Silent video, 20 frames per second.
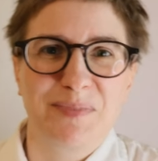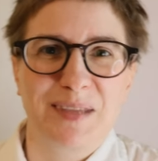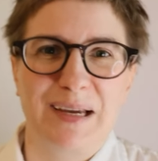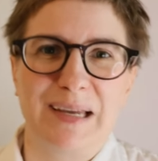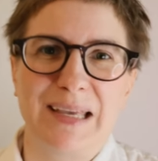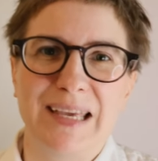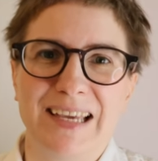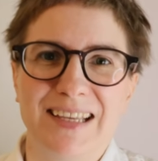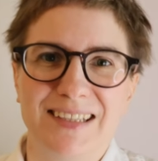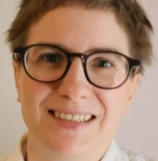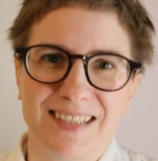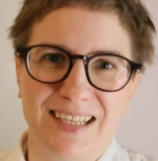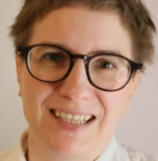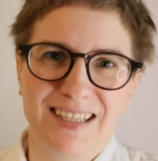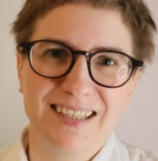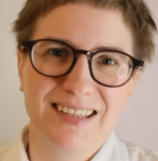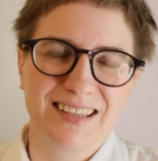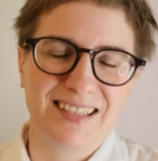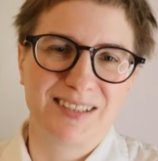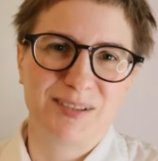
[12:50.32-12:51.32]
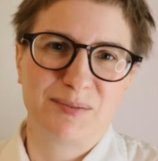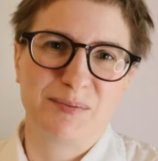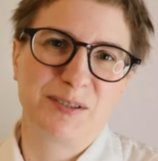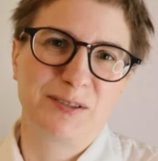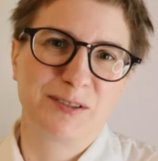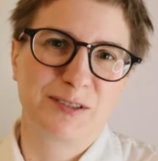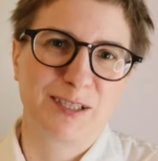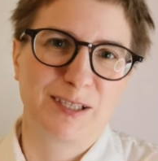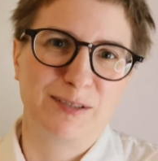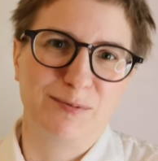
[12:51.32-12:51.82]
I hate saying this
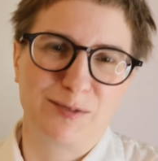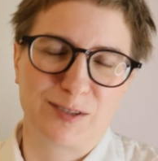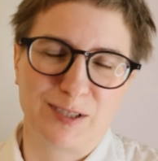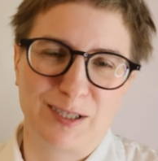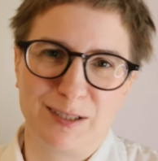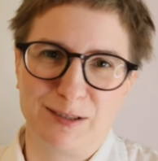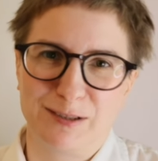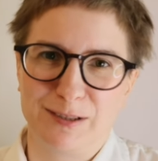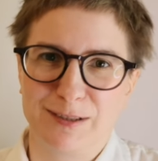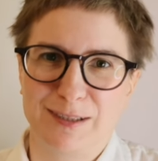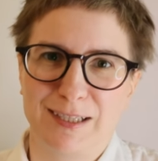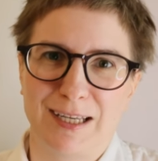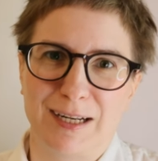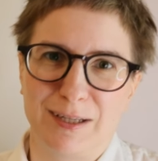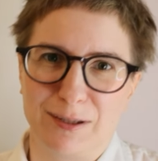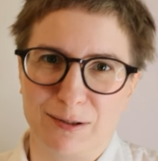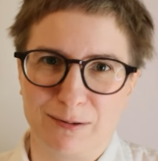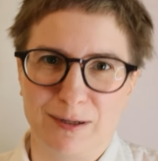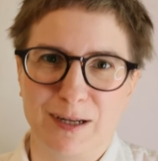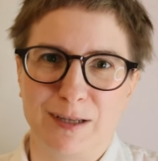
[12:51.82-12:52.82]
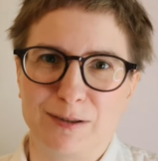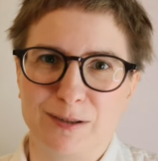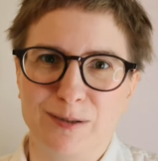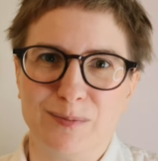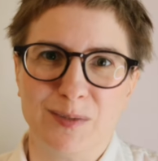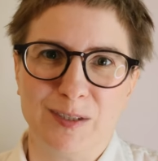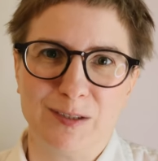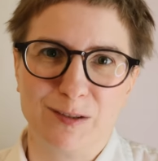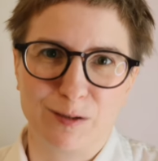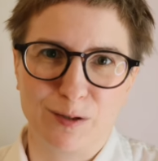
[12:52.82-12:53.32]
because I'm trying to tell you not to
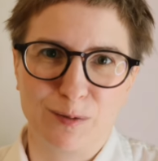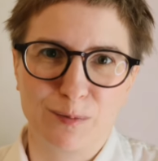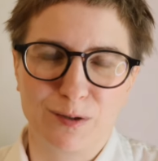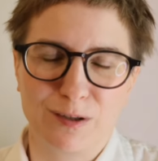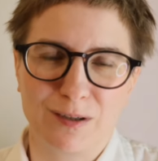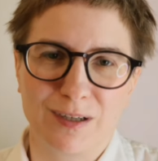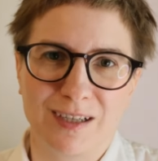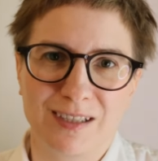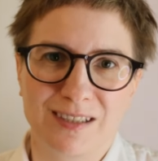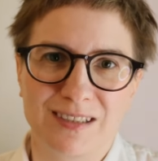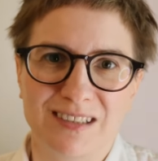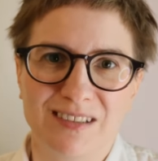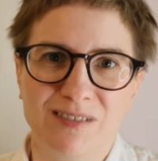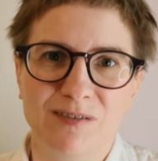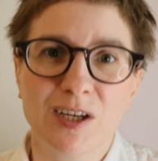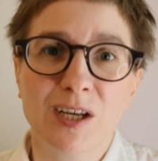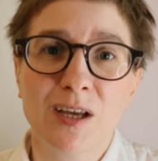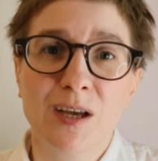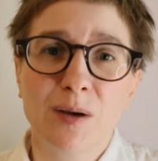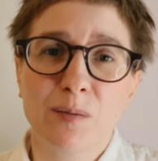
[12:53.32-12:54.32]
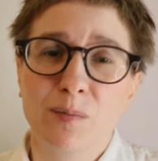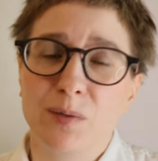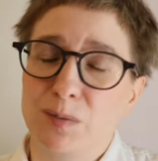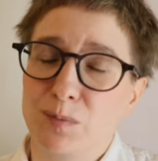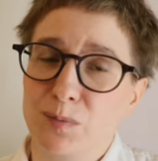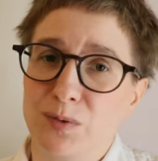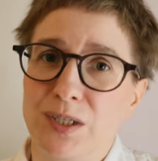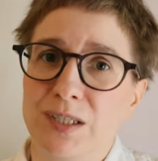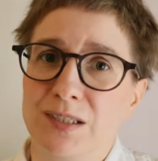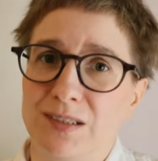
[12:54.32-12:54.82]
be so productive,
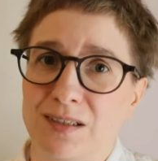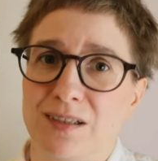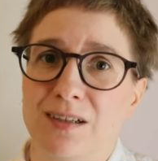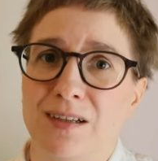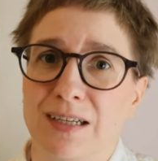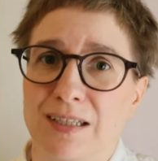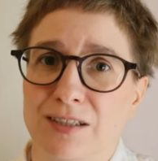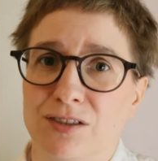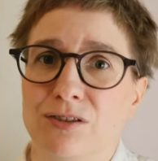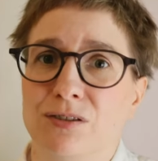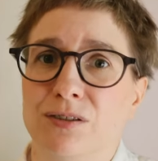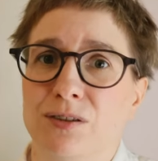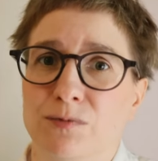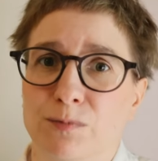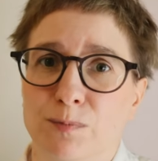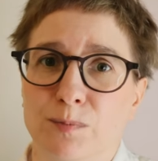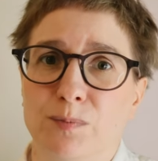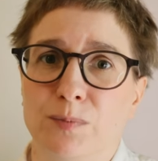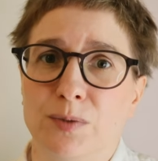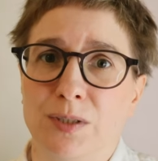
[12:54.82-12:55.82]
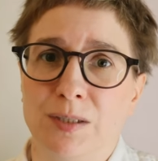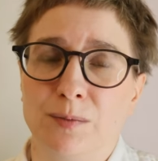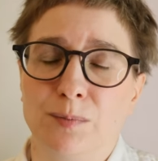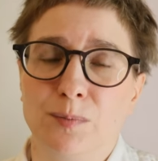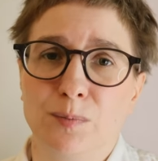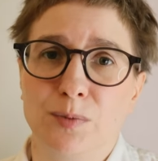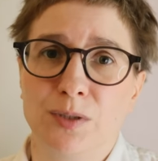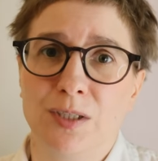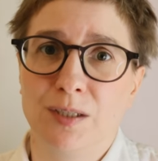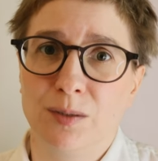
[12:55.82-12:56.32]
but breaks are actually
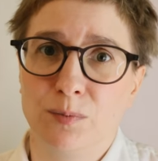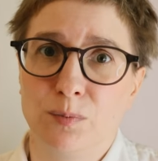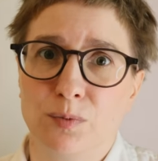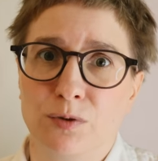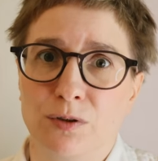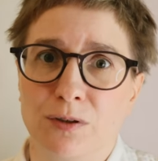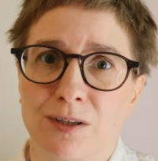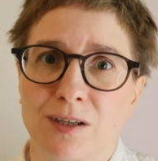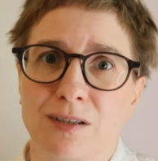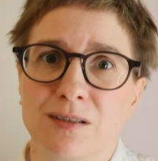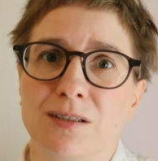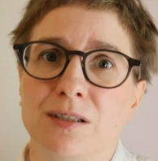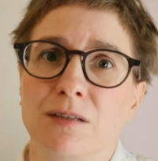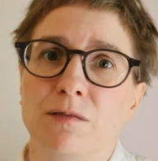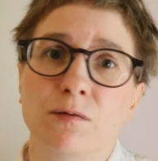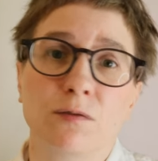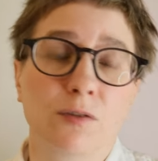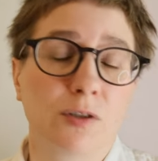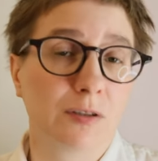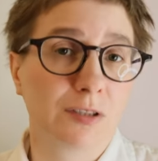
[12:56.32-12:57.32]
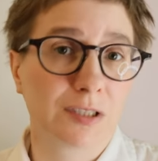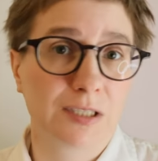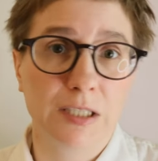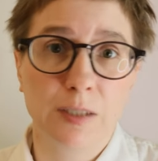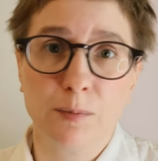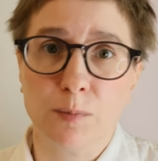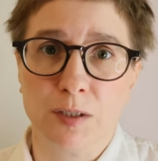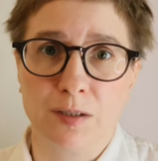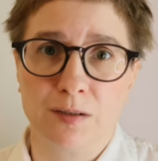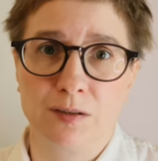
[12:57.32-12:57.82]
pretty productive.
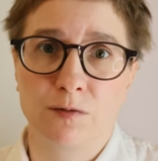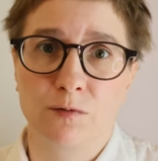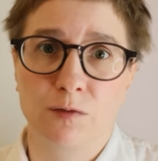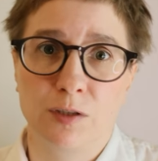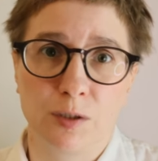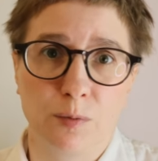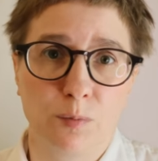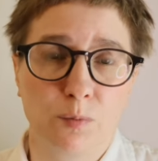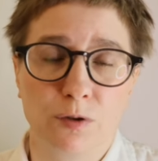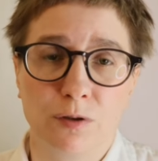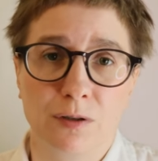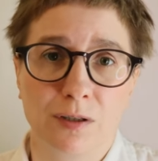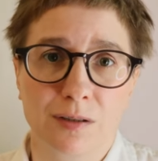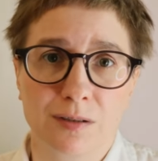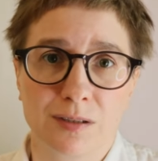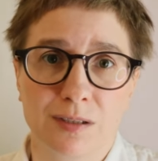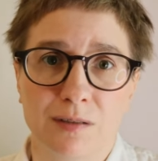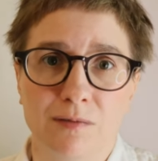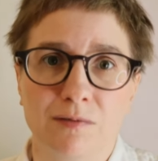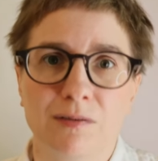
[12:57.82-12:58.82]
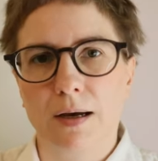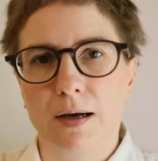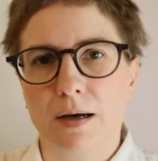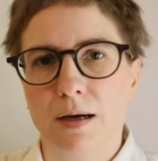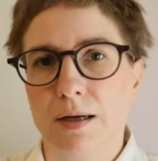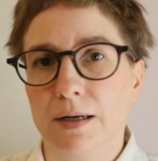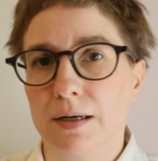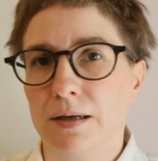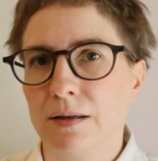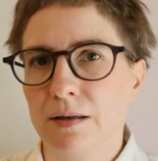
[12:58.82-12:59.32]
Sleeping is very productive.
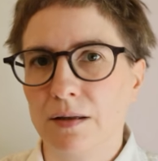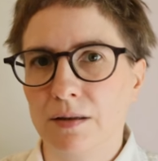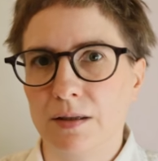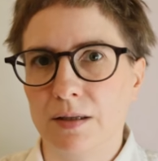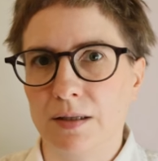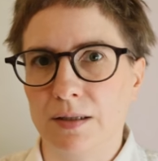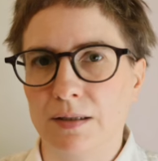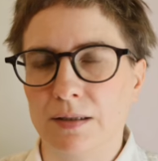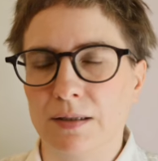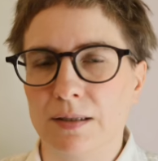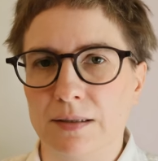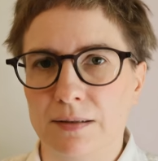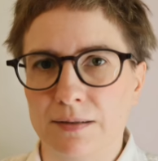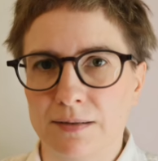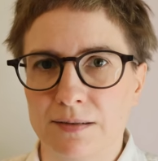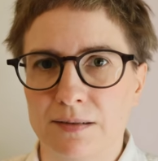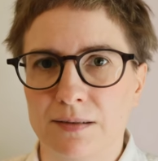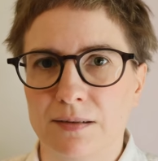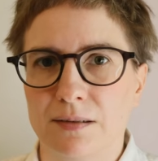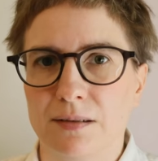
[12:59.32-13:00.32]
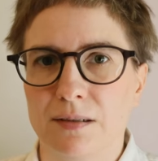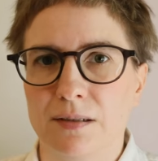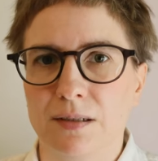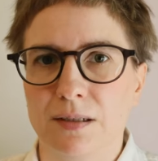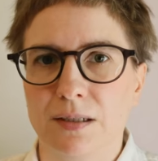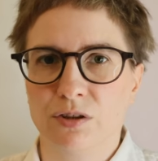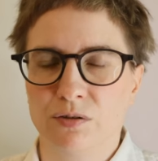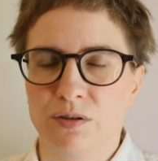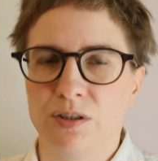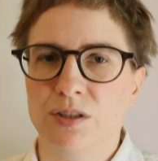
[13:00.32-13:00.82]
Another thing is
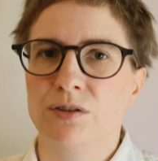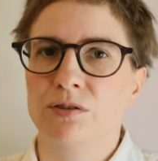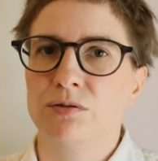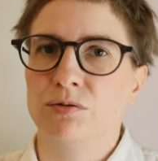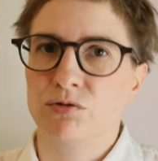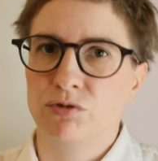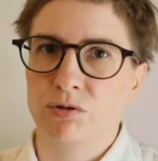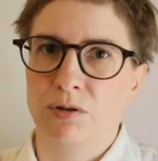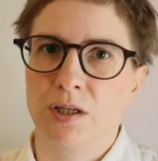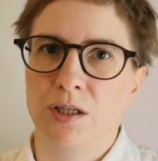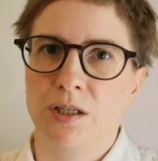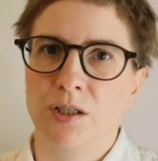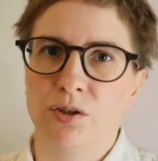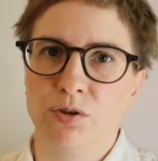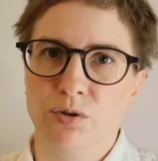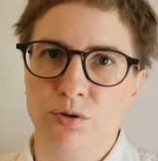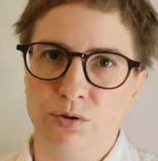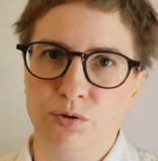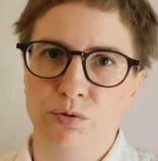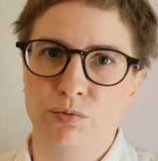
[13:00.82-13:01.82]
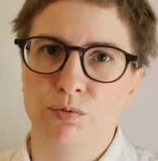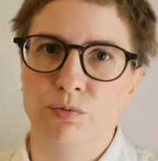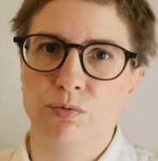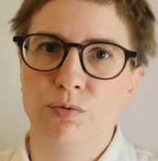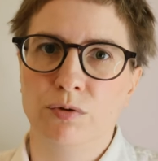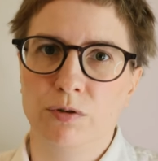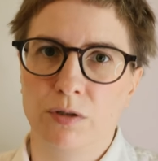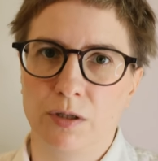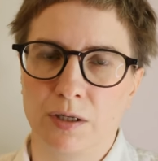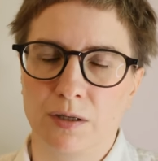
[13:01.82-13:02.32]
you need to try do
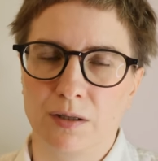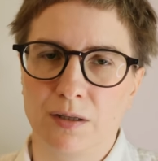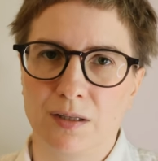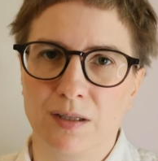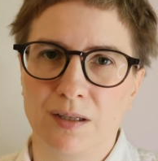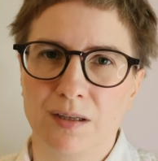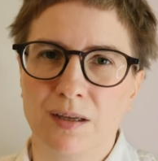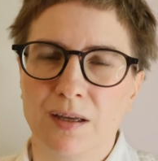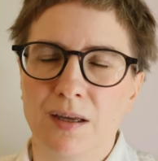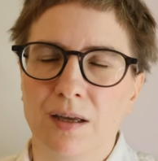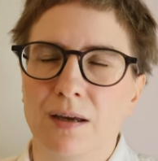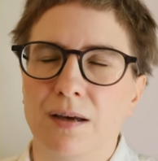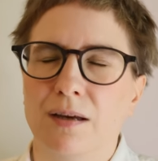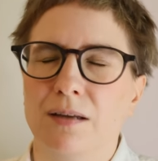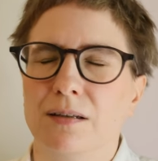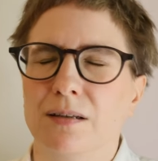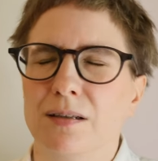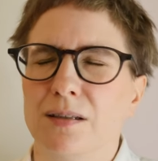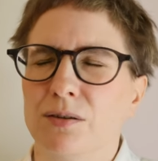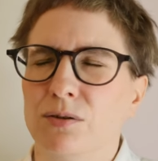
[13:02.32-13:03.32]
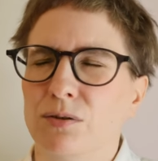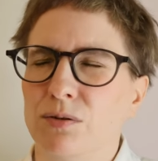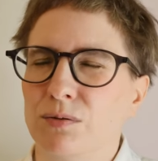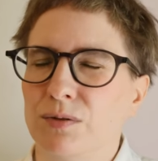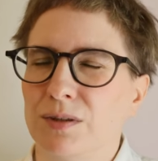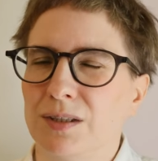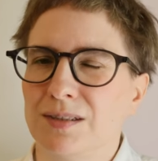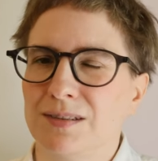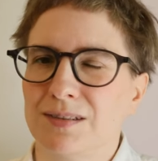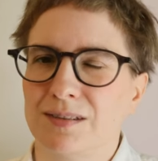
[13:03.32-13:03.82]
nothing. And I know
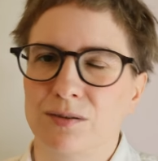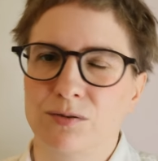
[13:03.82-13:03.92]
this